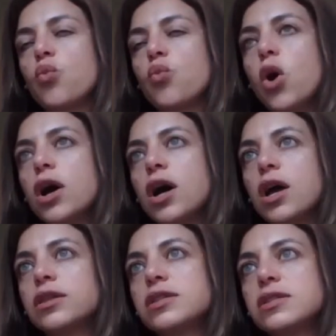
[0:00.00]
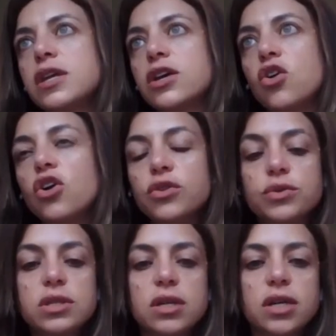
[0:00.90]
and wants and
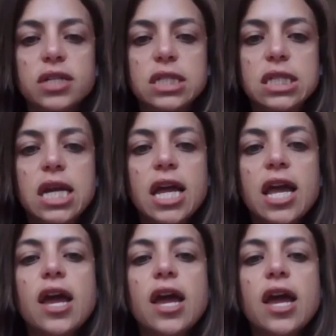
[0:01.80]
all those things